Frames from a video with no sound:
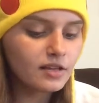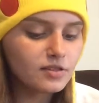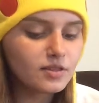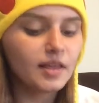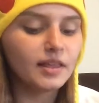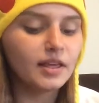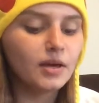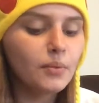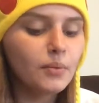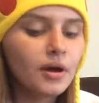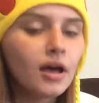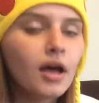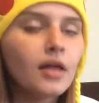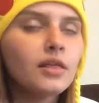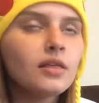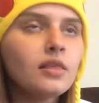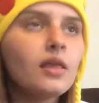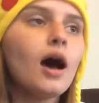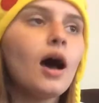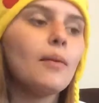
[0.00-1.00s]
Jenny went on
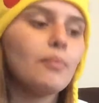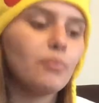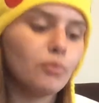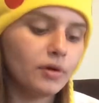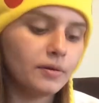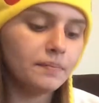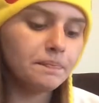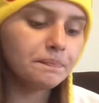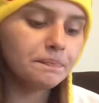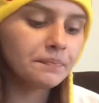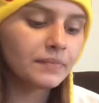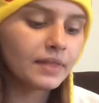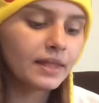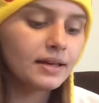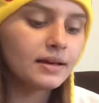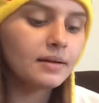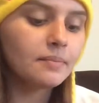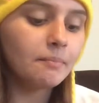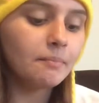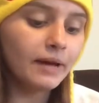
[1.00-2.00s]
the top one.
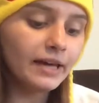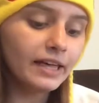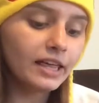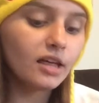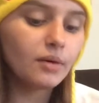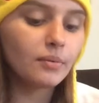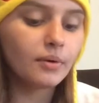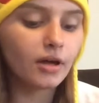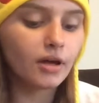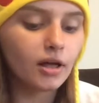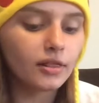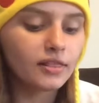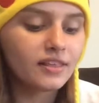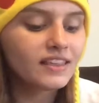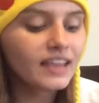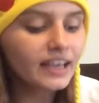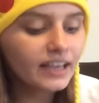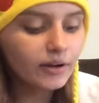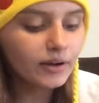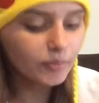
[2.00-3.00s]
Mikey went on the
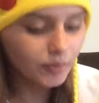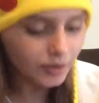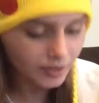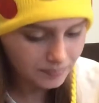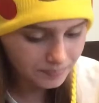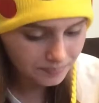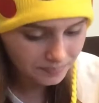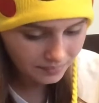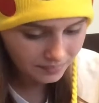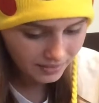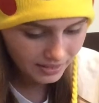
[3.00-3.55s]
second one.